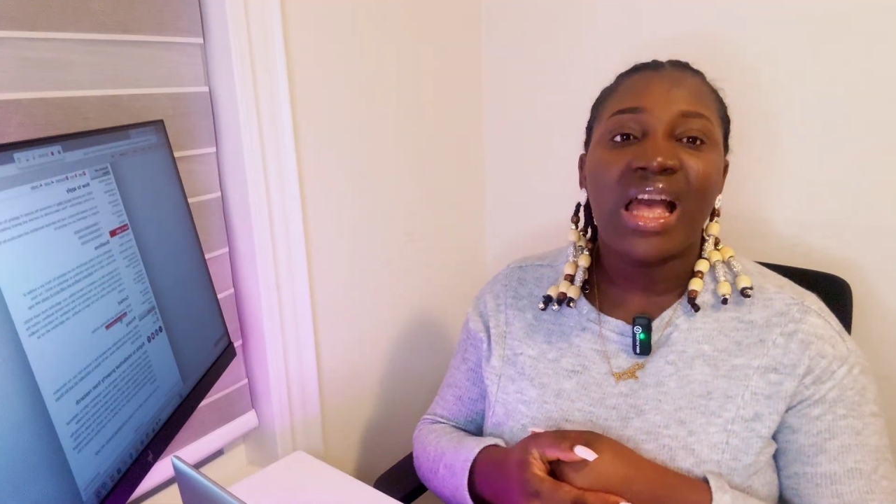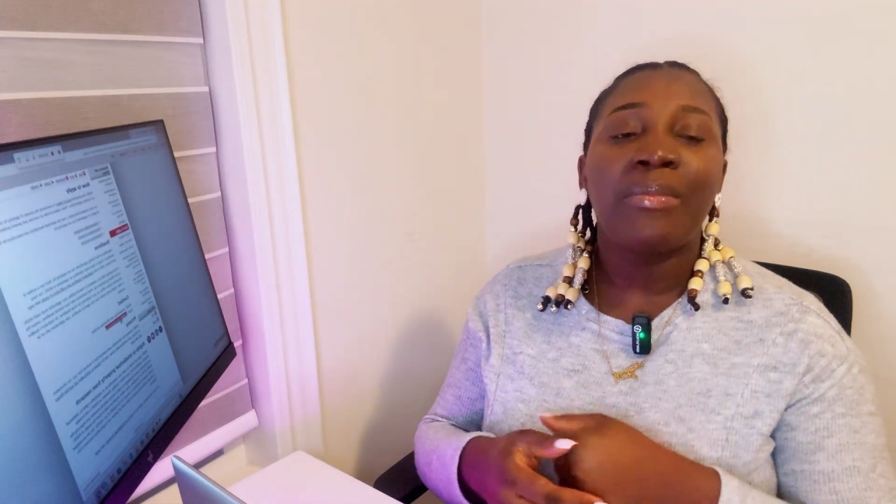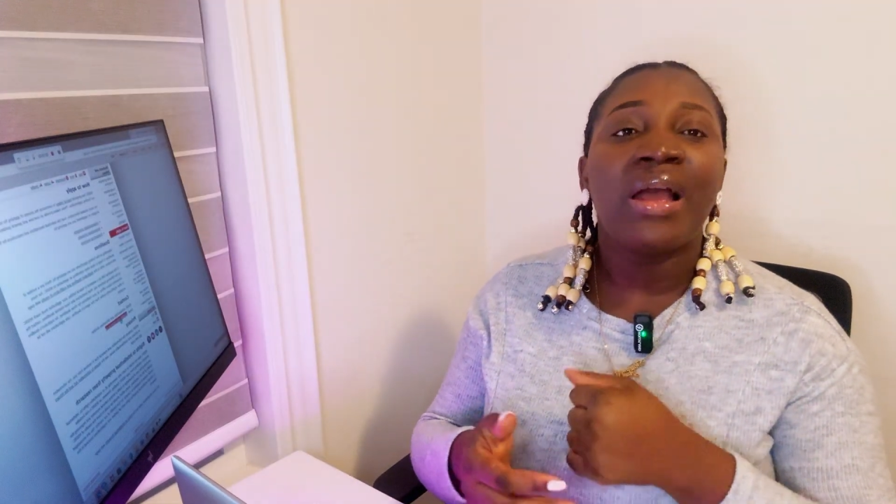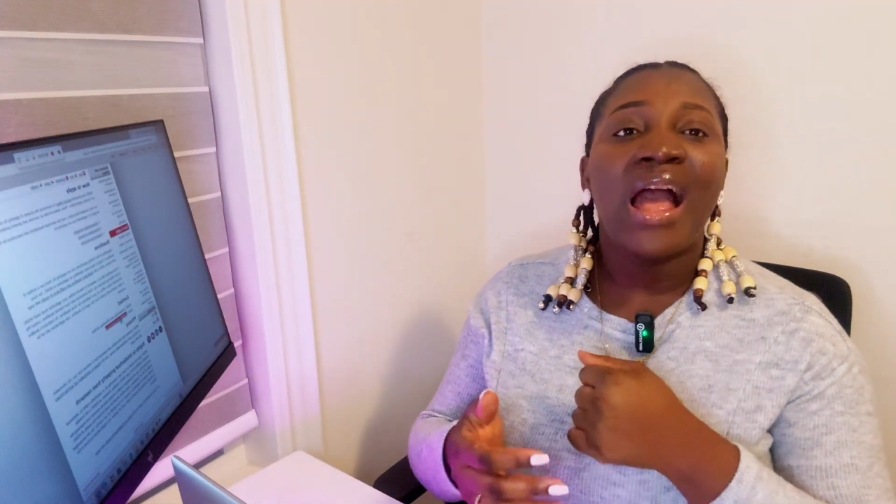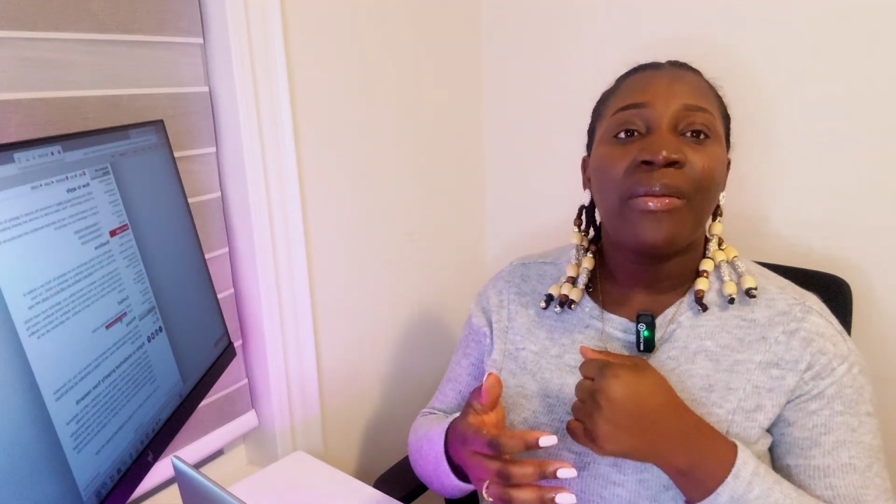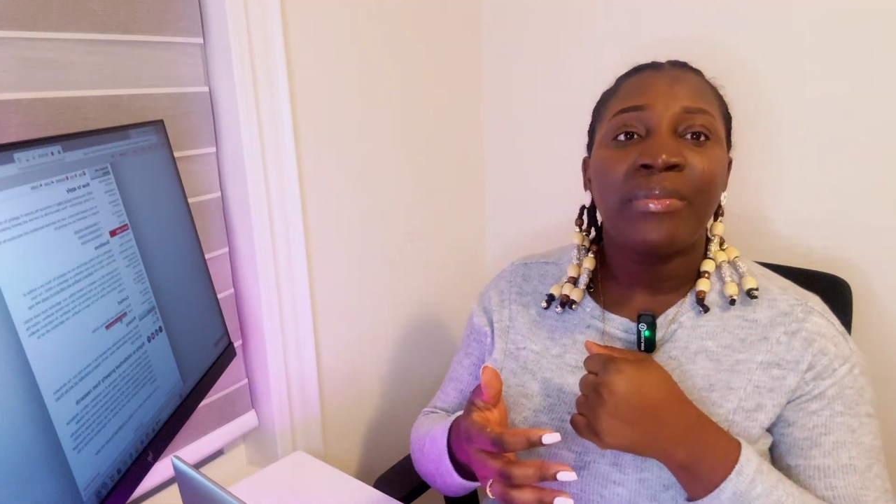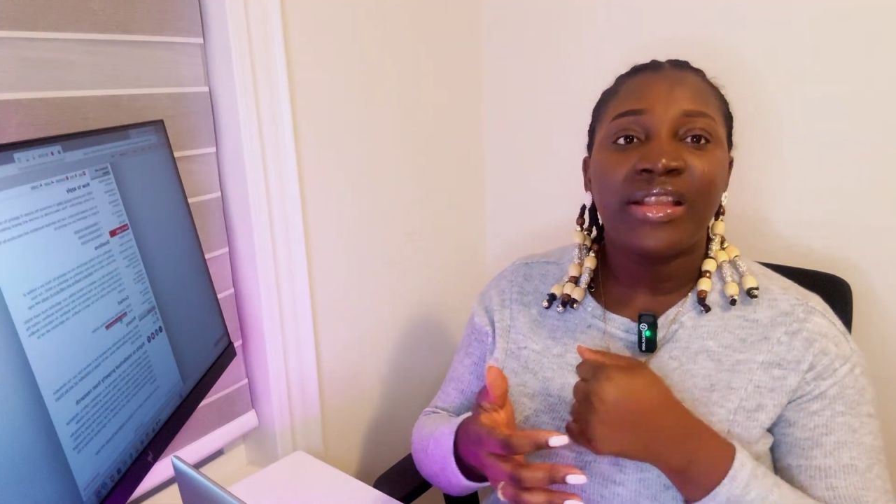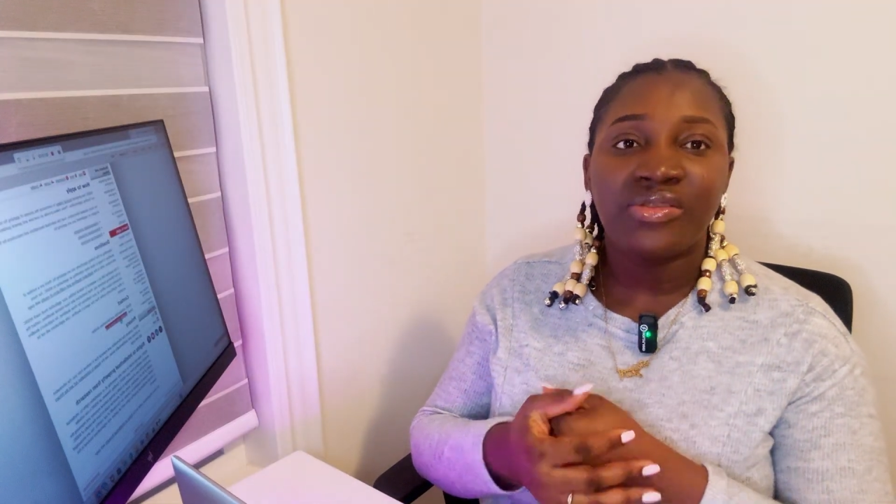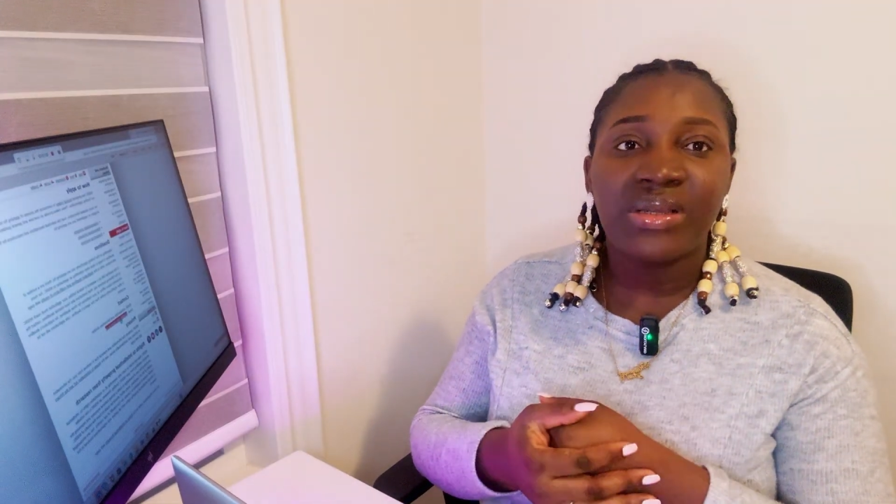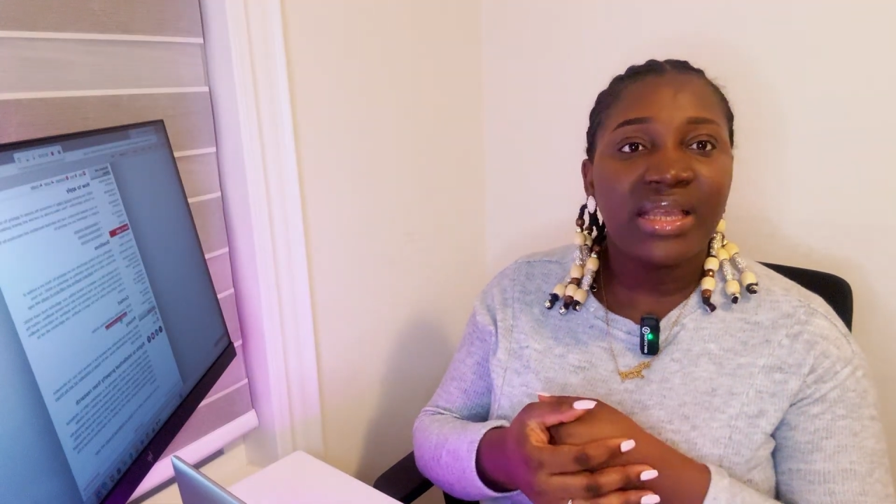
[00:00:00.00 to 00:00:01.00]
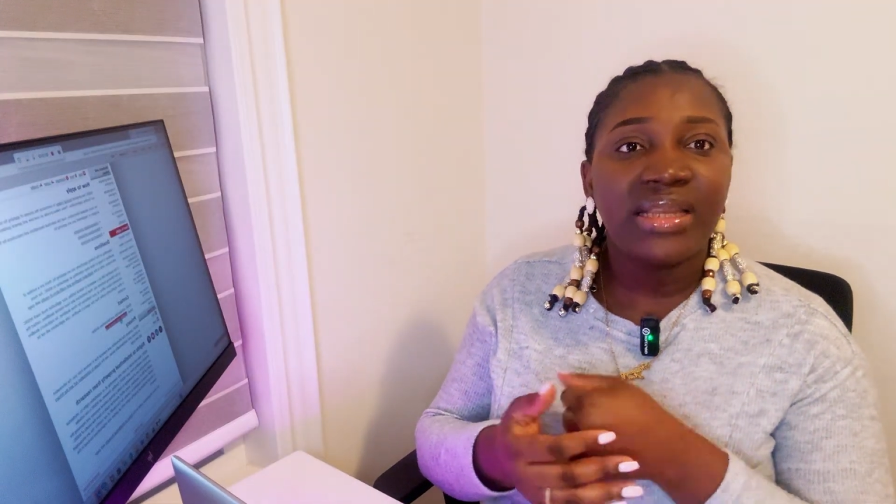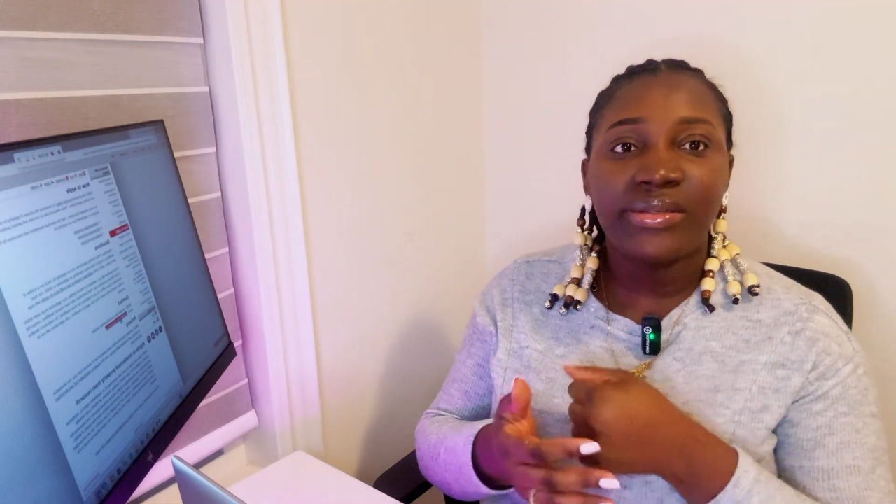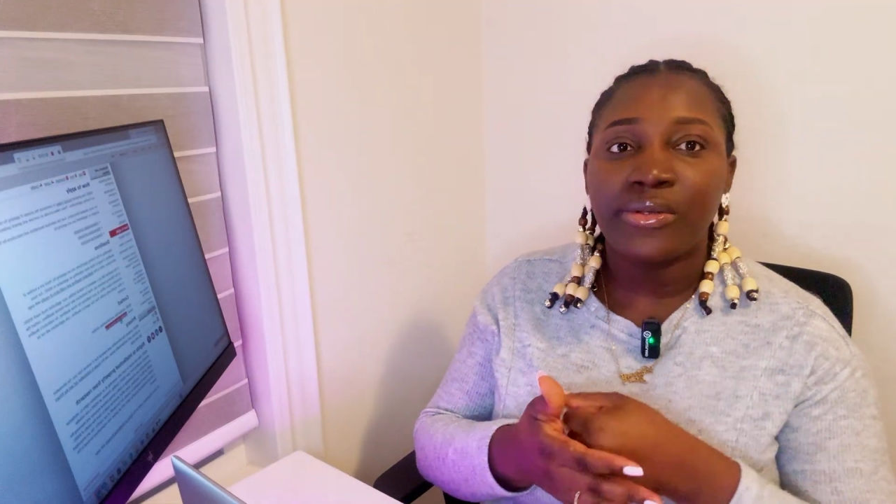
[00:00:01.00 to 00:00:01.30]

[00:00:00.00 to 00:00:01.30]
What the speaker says: I'm interested in